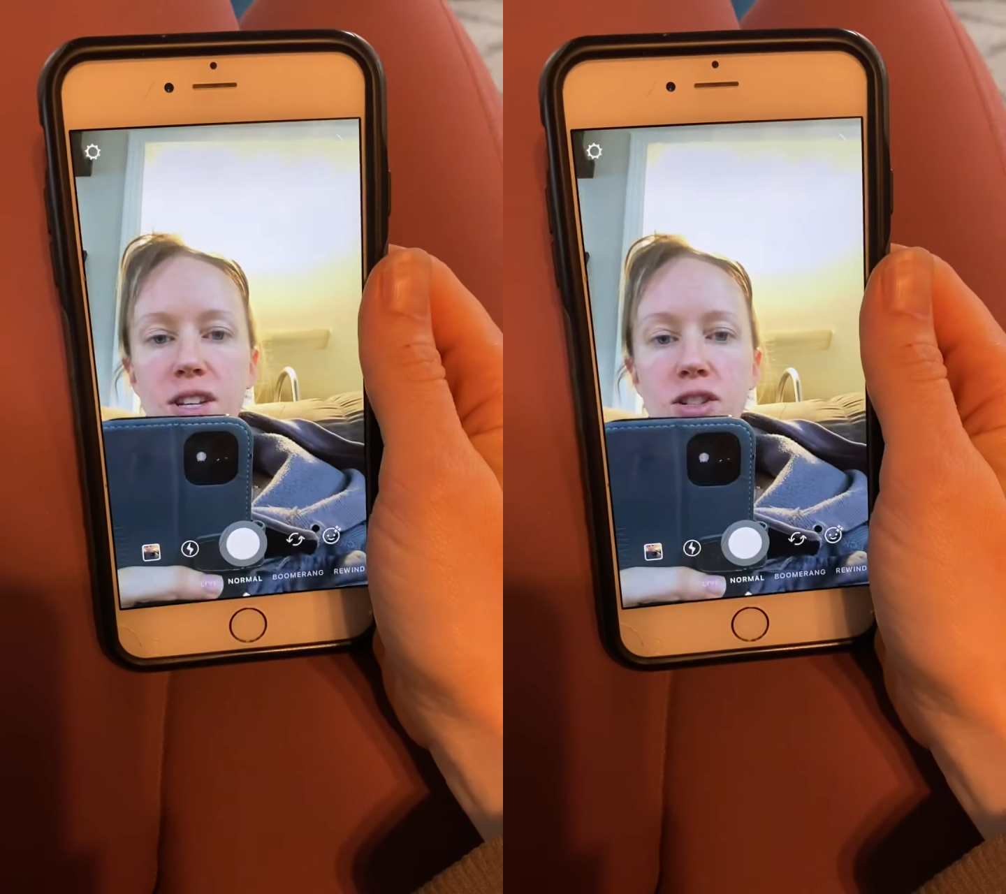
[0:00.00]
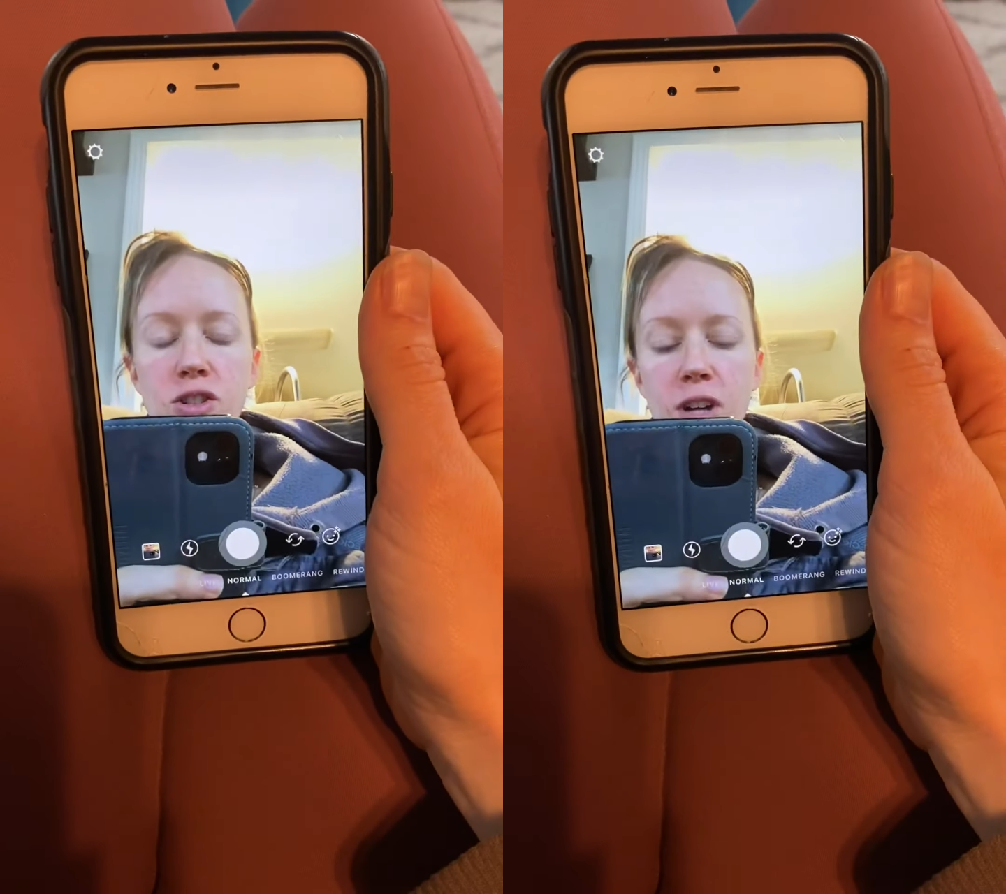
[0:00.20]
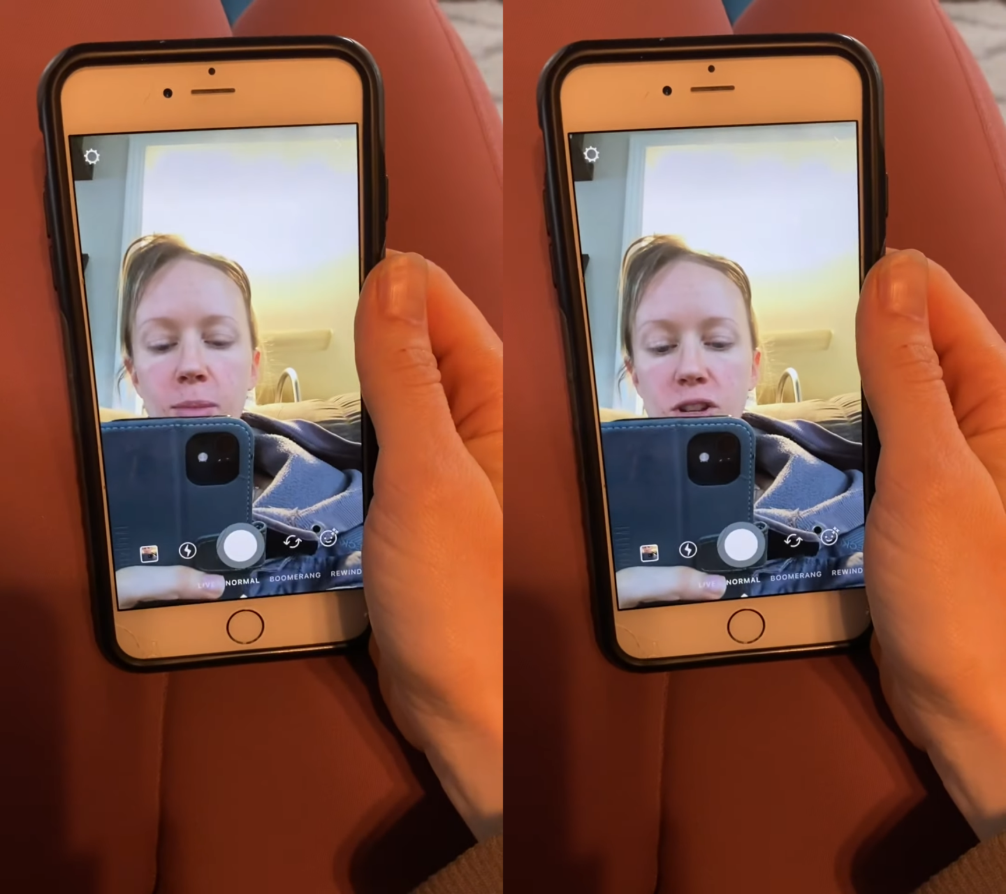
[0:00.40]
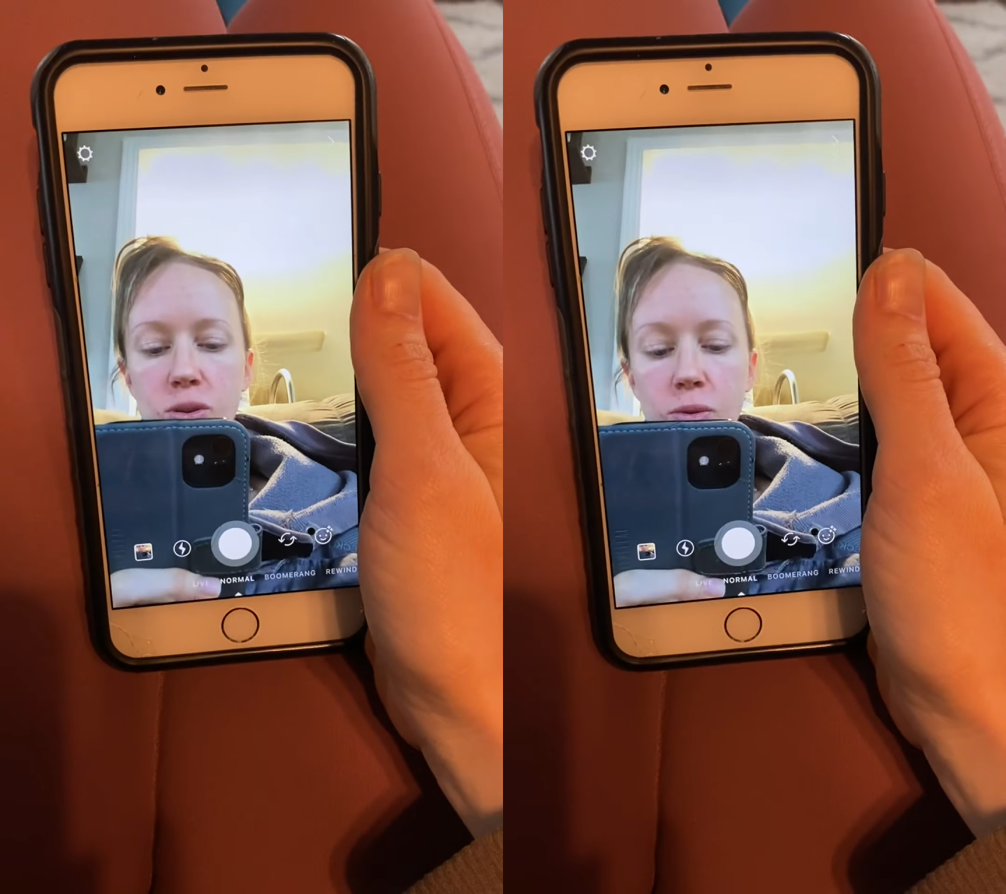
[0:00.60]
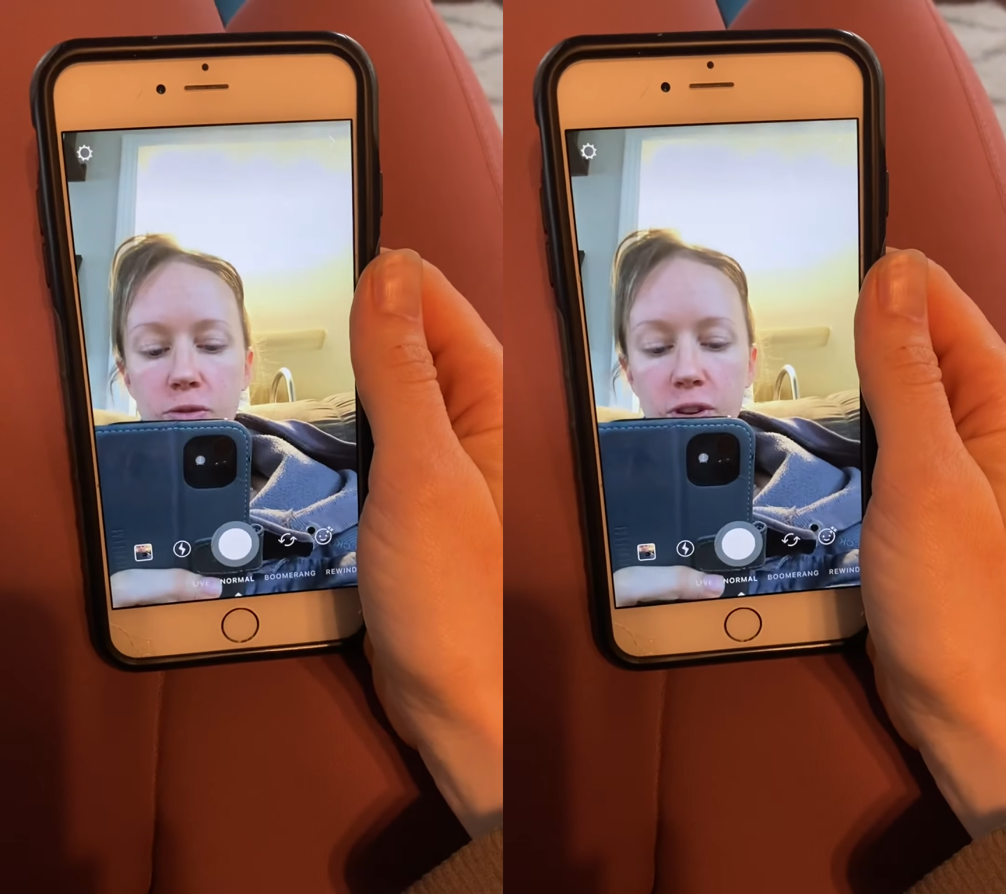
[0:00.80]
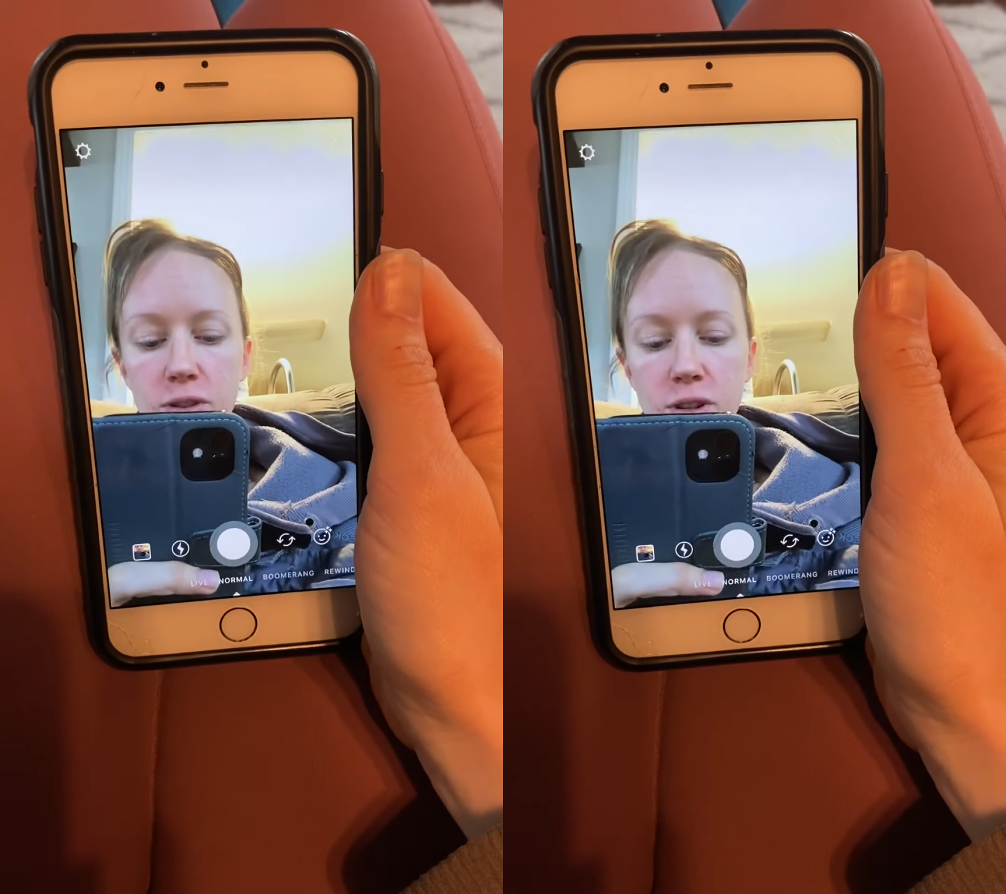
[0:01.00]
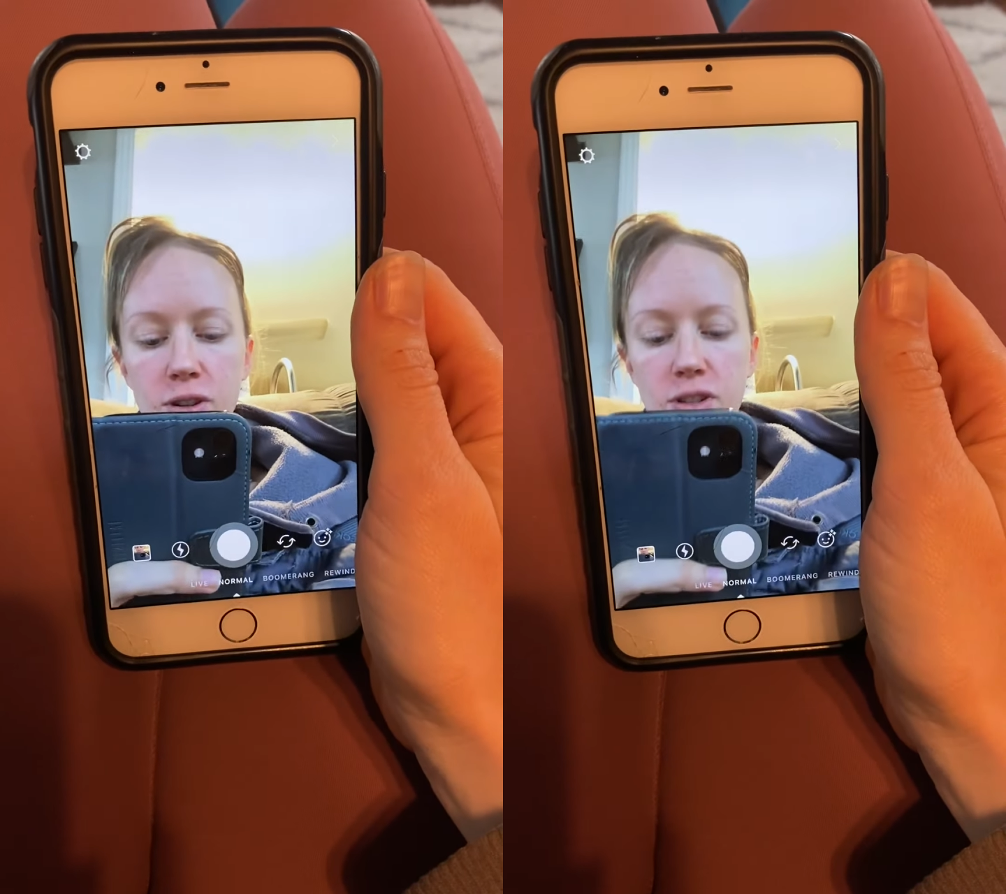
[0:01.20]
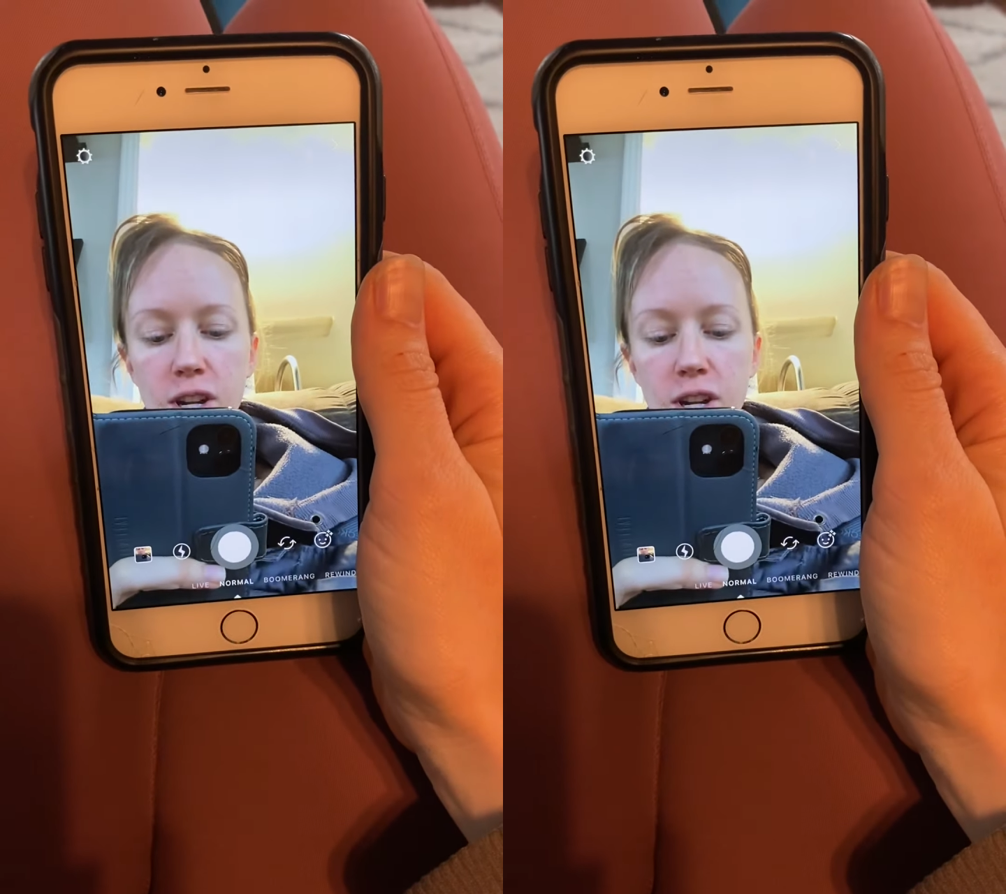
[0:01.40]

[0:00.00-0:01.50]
Instagram has cool filters,